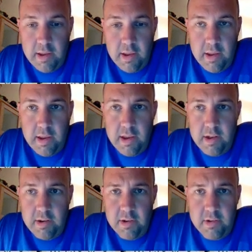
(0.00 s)

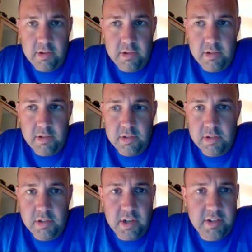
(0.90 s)
And
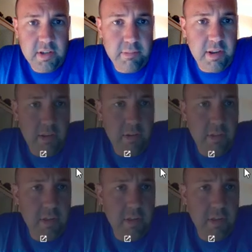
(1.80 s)
just to be